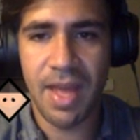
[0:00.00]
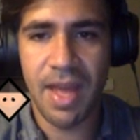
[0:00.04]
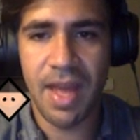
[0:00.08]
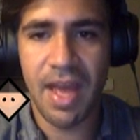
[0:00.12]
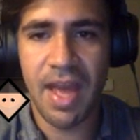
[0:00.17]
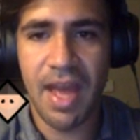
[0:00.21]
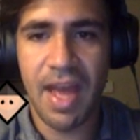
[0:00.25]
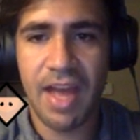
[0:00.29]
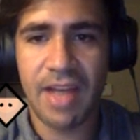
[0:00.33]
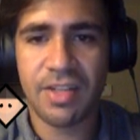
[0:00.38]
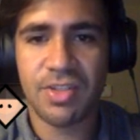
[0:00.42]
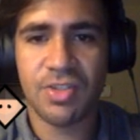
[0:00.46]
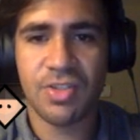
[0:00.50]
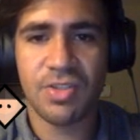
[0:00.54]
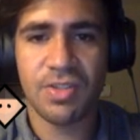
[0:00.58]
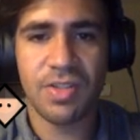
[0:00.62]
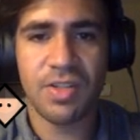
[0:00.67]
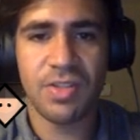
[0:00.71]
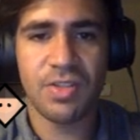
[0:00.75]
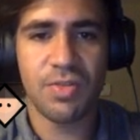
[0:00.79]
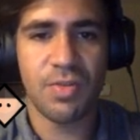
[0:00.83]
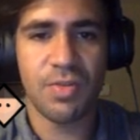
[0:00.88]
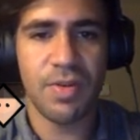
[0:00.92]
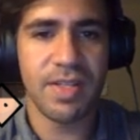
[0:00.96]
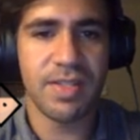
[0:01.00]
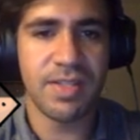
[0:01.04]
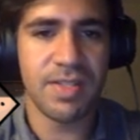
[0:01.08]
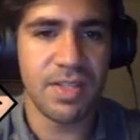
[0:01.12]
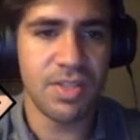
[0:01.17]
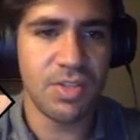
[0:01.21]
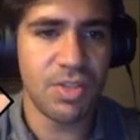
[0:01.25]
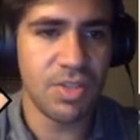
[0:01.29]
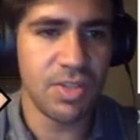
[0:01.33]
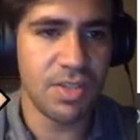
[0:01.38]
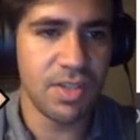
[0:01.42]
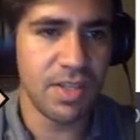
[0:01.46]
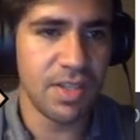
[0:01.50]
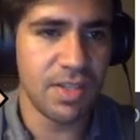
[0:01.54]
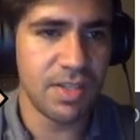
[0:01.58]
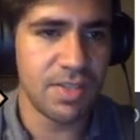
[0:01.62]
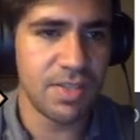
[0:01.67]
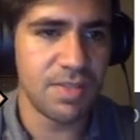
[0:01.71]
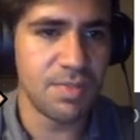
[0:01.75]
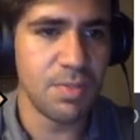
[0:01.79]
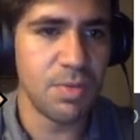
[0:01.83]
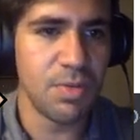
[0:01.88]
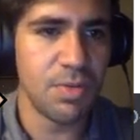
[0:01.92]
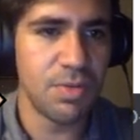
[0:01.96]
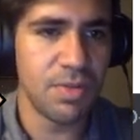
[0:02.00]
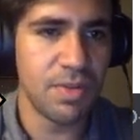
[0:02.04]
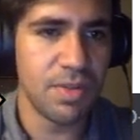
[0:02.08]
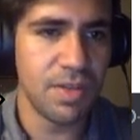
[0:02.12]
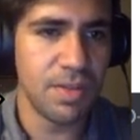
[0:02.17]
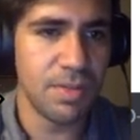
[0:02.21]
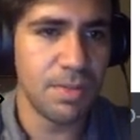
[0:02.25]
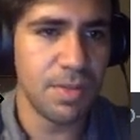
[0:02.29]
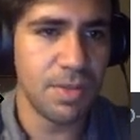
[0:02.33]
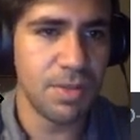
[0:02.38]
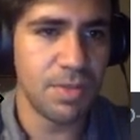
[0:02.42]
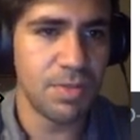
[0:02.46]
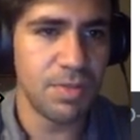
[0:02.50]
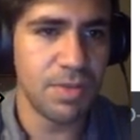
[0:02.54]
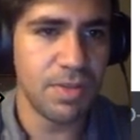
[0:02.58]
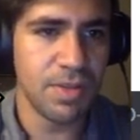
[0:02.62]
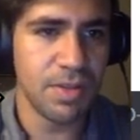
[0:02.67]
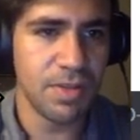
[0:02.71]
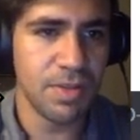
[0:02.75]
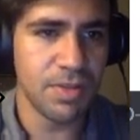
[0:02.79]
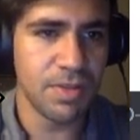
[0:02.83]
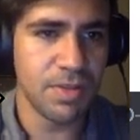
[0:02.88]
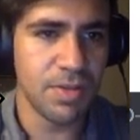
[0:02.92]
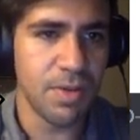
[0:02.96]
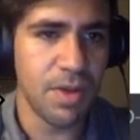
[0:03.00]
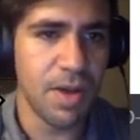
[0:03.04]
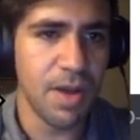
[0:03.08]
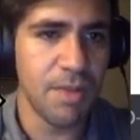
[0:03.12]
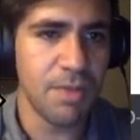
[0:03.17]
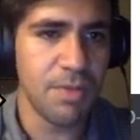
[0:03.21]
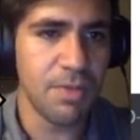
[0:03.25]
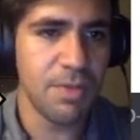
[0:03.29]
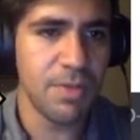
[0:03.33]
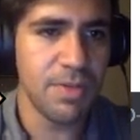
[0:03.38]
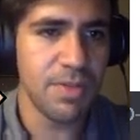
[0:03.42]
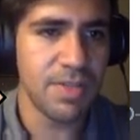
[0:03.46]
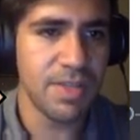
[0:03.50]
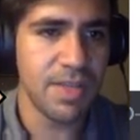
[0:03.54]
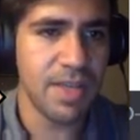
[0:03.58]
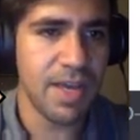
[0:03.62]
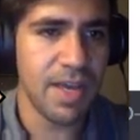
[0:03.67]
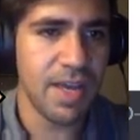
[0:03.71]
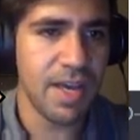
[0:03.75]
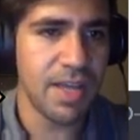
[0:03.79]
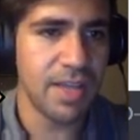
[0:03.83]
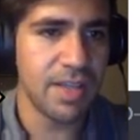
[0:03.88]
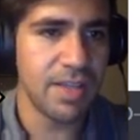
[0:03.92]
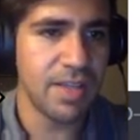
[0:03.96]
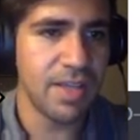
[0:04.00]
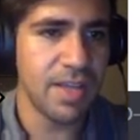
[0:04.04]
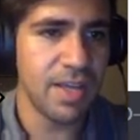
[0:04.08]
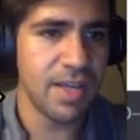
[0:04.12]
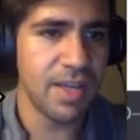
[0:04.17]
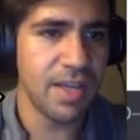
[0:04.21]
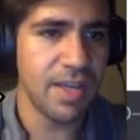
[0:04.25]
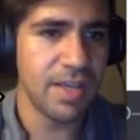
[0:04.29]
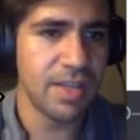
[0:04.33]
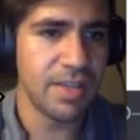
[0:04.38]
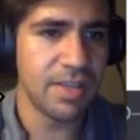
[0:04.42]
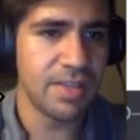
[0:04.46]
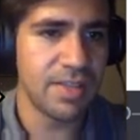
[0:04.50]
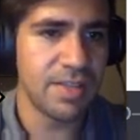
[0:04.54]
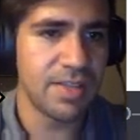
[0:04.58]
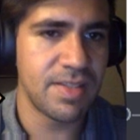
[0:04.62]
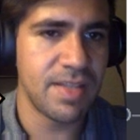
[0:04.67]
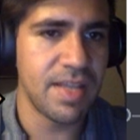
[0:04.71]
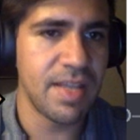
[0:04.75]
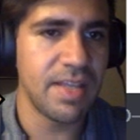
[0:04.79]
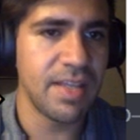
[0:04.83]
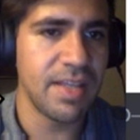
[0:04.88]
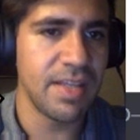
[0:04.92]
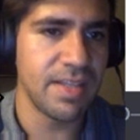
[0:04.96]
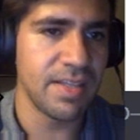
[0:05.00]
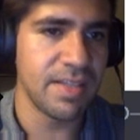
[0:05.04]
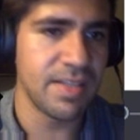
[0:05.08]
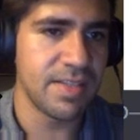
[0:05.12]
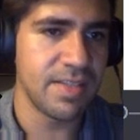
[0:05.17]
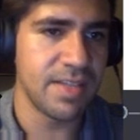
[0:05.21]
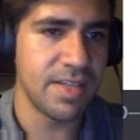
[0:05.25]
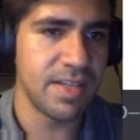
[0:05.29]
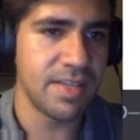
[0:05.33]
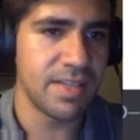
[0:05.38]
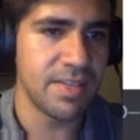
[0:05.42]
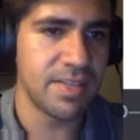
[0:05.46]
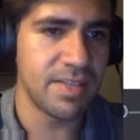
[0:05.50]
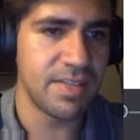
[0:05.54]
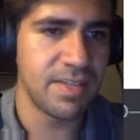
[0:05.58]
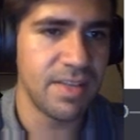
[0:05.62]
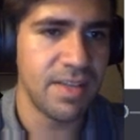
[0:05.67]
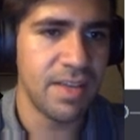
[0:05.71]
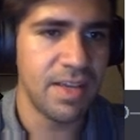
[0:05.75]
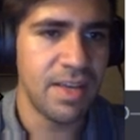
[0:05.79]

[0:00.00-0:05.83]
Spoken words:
actually transitioning smoothly between those. So I'm going to add a sending state.